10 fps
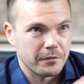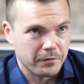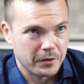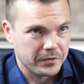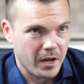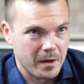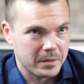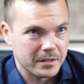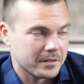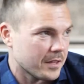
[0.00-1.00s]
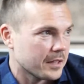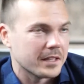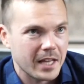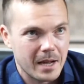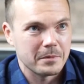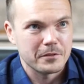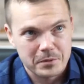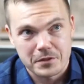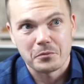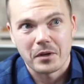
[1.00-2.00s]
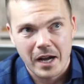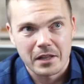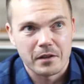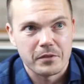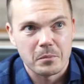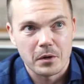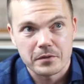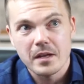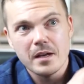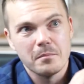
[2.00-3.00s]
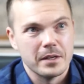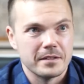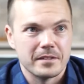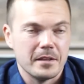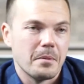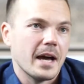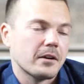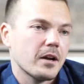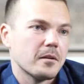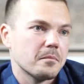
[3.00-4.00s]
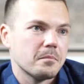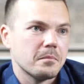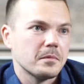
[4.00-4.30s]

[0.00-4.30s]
the first comment is not the cabinets, which is what I love the most, but it's the background